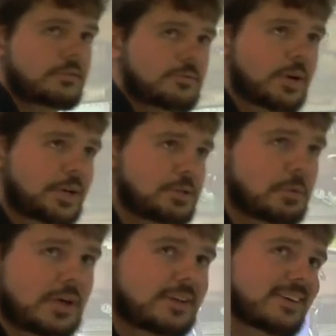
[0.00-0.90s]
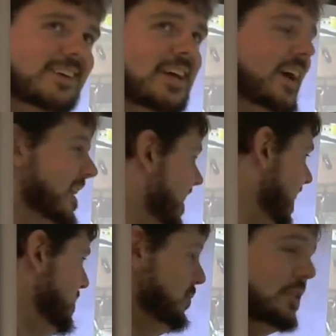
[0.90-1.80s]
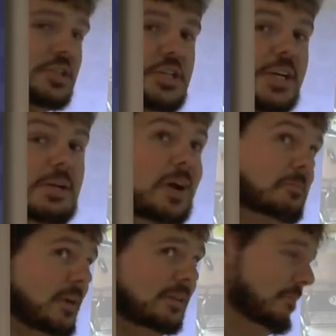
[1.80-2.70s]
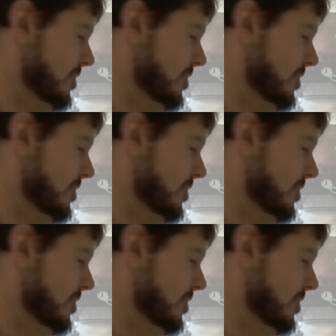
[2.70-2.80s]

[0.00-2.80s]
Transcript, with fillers: ways, but I don't necessarily recommend them.